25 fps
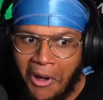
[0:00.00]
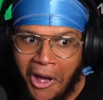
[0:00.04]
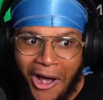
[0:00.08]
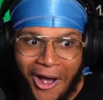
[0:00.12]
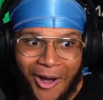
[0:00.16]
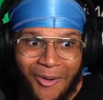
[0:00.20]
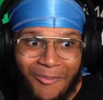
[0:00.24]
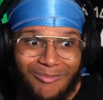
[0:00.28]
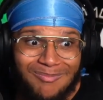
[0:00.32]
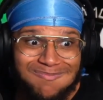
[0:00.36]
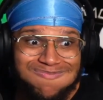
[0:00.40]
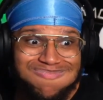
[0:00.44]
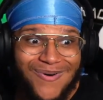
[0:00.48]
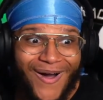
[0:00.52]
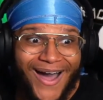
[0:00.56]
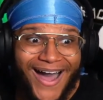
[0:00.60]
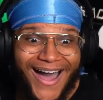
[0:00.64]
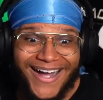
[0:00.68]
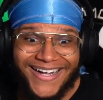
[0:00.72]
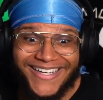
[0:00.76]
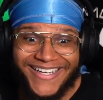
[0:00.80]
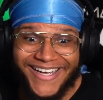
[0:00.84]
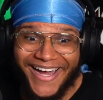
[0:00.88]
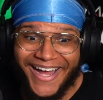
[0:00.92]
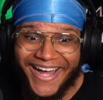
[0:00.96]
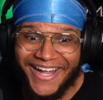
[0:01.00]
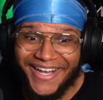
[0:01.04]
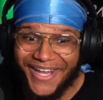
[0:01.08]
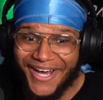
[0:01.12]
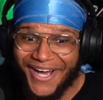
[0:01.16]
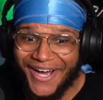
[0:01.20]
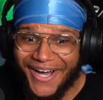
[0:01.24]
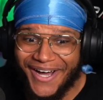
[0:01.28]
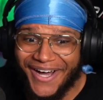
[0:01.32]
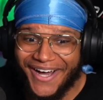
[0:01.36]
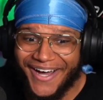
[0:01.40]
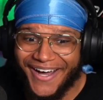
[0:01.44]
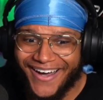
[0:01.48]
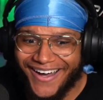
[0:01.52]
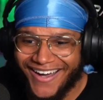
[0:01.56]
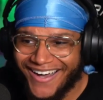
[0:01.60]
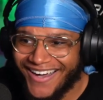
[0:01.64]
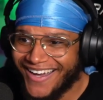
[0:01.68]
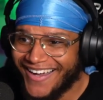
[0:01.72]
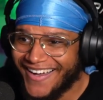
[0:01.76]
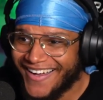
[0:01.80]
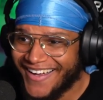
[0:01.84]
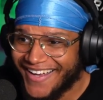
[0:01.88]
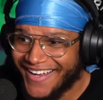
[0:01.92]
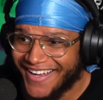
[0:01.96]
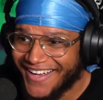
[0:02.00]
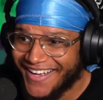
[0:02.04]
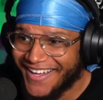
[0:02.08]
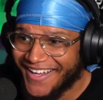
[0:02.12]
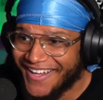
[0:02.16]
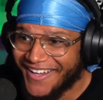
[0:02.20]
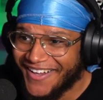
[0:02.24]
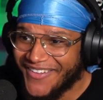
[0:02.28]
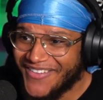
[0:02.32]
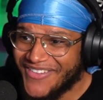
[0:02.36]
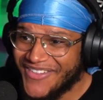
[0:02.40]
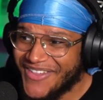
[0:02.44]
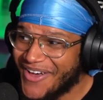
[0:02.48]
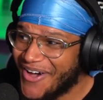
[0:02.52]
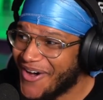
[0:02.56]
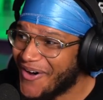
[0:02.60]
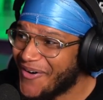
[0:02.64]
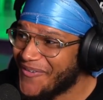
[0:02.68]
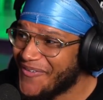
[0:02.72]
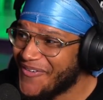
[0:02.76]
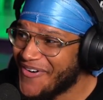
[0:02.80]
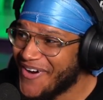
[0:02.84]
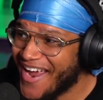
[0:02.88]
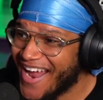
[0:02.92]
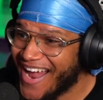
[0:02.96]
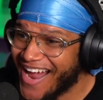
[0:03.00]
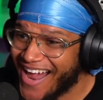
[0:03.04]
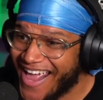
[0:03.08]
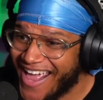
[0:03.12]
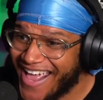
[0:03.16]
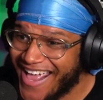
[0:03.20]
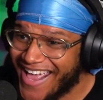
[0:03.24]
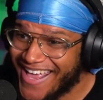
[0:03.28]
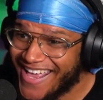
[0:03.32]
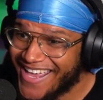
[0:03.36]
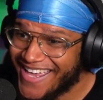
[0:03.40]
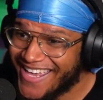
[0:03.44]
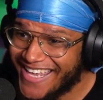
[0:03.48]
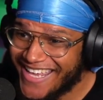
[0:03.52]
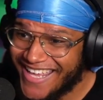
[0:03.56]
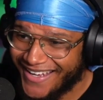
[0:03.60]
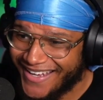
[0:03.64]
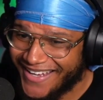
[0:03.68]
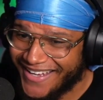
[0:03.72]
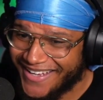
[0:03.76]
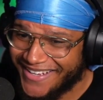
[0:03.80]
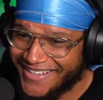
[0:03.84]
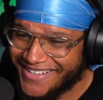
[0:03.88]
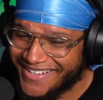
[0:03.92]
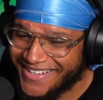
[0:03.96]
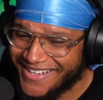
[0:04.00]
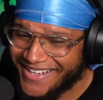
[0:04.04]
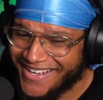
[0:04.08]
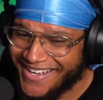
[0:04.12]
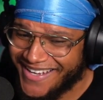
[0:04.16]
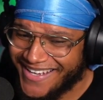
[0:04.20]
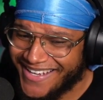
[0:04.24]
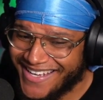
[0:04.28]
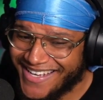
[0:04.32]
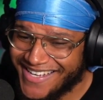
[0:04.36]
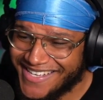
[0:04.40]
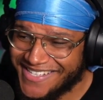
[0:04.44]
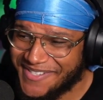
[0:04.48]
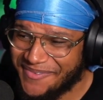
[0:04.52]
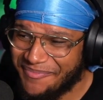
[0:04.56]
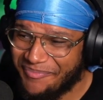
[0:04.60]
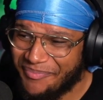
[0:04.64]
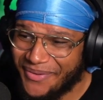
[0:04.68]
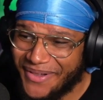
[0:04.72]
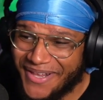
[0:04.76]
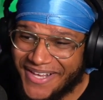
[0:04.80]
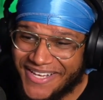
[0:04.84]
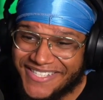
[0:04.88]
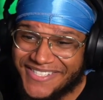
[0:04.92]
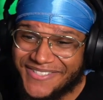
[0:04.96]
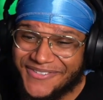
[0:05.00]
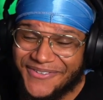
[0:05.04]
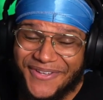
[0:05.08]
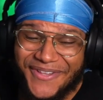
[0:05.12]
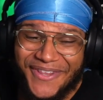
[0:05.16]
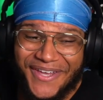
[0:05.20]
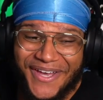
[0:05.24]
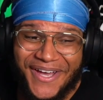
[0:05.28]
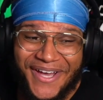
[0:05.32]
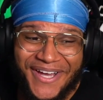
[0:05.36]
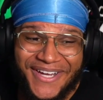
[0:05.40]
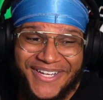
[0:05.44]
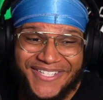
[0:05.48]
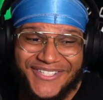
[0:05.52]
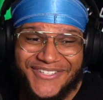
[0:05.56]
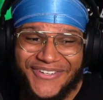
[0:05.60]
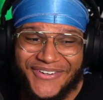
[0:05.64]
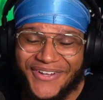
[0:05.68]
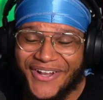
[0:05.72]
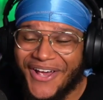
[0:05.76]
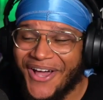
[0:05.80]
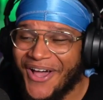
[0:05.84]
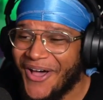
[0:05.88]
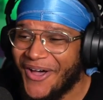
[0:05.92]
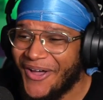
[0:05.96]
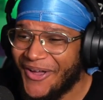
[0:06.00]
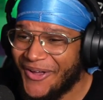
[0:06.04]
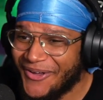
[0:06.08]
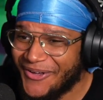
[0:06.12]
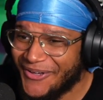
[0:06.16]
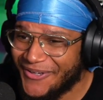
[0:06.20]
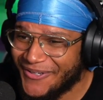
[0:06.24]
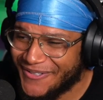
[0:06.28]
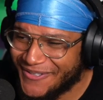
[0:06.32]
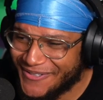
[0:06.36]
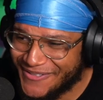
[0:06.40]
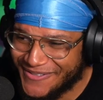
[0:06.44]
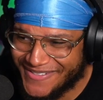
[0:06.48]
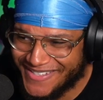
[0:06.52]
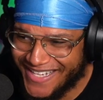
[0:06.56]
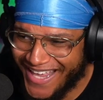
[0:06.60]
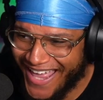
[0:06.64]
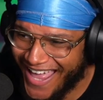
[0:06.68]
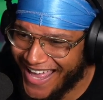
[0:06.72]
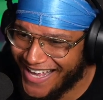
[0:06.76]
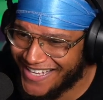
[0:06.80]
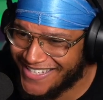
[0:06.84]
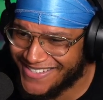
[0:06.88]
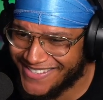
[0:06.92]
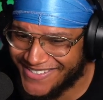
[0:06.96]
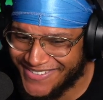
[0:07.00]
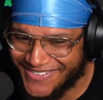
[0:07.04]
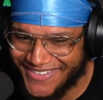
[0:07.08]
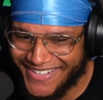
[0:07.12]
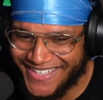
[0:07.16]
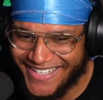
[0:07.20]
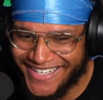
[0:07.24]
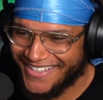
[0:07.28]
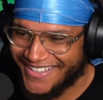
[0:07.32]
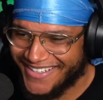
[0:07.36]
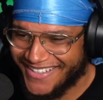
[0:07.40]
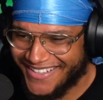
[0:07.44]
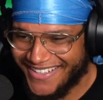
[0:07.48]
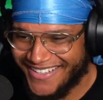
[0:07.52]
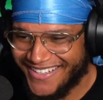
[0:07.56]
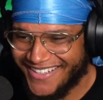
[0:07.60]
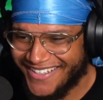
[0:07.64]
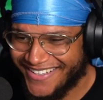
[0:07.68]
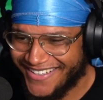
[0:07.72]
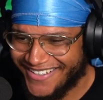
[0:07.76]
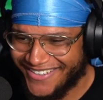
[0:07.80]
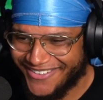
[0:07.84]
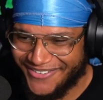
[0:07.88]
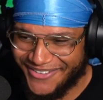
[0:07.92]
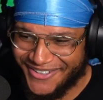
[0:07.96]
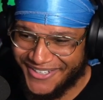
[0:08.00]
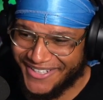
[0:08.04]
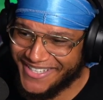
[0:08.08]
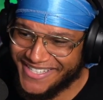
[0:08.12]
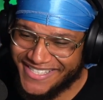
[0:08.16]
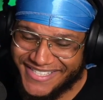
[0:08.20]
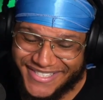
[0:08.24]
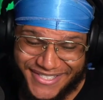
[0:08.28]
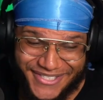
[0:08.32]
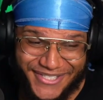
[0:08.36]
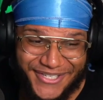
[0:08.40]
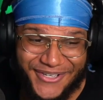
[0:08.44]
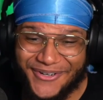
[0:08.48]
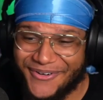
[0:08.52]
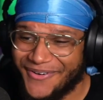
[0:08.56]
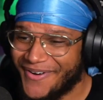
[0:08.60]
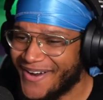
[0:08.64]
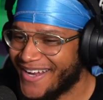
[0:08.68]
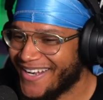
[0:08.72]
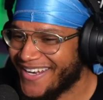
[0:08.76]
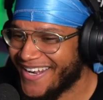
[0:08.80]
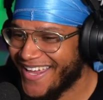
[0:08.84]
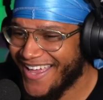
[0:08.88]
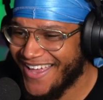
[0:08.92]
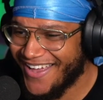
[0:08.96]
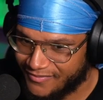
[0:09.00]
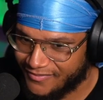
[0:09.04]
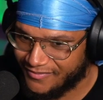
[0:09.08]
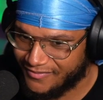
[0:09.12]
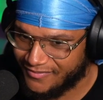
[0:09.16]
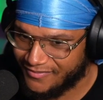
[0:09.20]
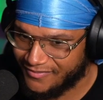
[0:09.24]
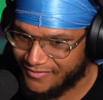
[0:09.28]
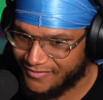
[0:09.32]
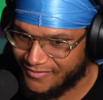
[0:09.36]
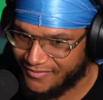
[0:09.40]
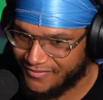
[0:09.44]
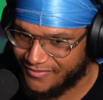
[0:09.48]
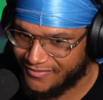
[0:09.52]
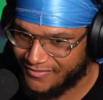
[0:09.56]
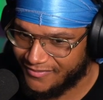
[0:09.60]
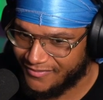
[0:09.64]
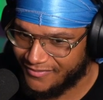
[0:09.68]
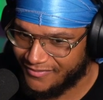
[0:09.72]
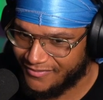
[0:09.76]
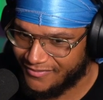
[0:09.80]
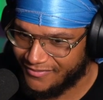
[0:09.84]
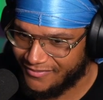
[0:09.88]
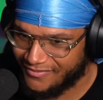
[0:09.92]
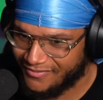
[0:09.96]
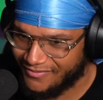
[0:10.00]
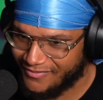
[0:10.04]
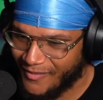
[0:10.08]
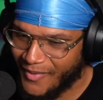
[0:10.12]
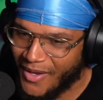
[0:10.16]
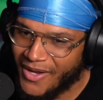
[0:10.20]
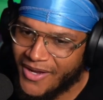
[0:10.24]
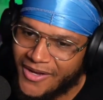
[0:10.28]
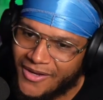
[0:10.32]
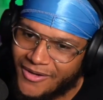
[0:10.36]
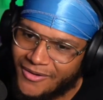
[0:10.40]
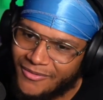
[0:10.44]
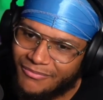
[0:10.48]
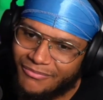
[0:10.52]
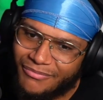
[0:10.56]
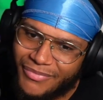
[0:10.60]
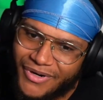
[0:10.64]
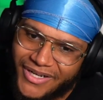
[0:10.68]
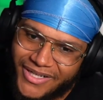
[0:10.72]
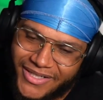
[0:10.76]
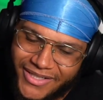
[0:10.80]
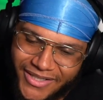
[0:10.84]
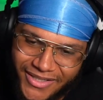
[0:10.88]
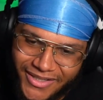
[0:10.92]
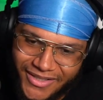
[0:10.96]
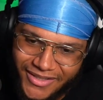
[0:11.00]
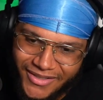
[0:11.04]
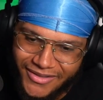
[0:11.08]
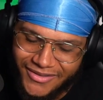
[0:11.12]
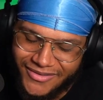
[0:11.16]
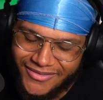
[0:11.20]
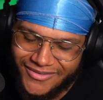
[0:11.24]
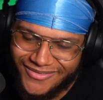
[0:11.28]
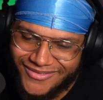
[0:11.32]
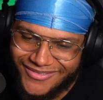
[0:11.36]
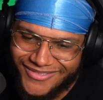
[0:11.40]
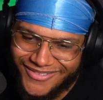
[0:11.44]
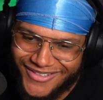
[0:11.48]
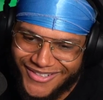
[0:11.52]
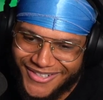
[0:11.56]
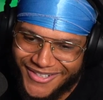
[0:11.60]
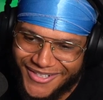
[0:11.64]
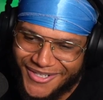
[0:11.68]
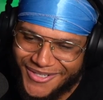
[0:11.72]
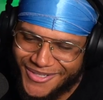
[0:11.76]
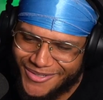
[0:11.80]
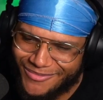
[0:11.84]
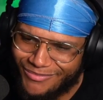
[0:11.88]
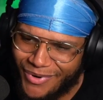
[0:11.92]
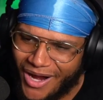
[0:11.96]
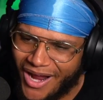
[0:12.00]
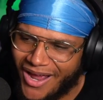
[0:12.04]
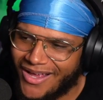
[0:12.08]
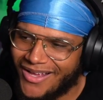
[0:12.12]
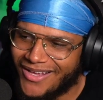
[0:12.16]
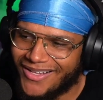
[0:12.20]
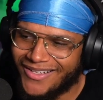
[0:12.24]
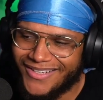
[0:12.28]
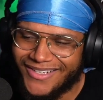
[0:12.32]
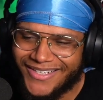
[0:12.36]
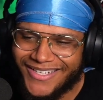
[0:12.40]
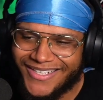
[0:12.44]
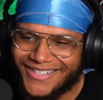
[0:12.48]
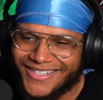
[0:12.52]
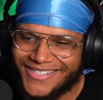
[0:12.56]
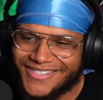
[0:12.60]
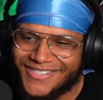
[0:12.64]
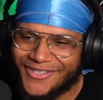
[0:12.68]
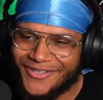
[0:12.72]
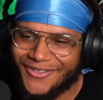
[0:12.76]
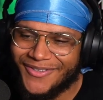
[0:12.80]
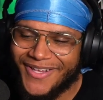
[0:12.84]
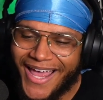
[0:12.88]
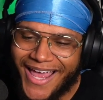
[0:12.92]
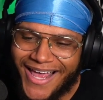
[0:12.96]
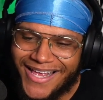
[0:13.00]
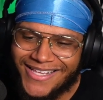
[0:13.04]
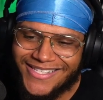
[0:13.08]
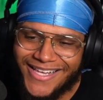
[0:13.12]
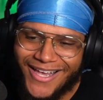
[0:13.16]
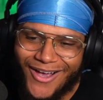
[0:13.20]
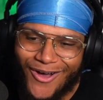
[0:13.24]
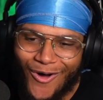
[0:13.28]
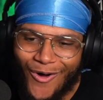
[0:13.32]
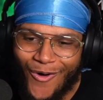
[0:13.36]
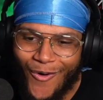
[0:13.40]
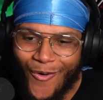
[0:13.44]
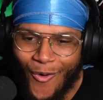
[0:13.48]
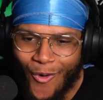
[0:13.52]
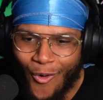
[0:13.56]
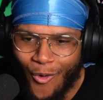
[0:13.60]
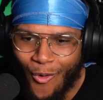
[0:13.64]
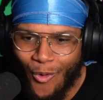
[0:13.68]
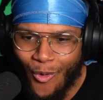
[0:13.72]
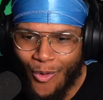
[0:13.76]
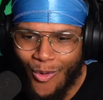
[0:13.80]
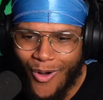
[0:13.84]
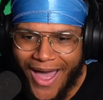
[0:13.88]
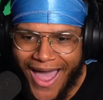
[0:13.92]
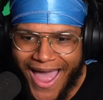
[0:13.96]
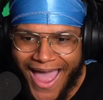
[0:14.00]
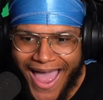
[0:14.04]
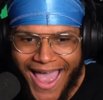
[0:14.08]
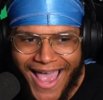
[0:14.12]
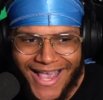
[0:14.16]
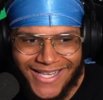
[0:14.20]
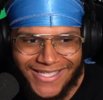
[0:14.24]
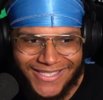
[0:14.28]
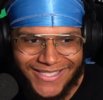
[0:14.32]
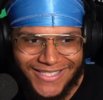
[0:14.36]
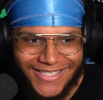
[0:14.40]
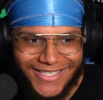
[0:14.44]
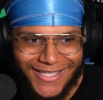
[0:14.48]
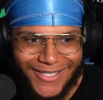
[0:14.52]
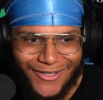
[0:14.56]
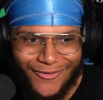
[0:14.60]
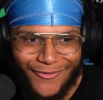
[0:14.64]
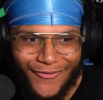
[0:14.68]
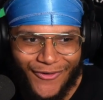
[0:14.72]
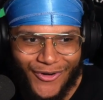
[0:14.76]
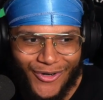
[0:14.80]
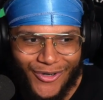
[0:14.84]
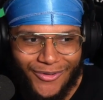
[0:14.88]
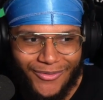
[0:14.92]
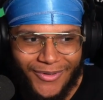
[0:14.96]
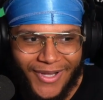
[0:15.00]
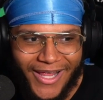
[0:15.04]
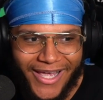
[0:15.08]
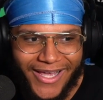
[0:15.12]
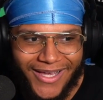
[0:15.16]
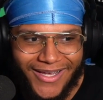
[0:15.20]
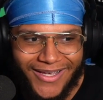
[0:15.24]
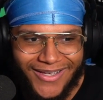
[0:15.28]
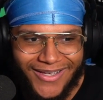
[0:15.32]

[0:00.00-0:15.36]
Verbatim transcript: Bacana. No way. He's blessed with a hundred hoes, actually. Well, at least two right now. Bruh. Bruh, look at this. That is a whole ass cheek, fool. Like,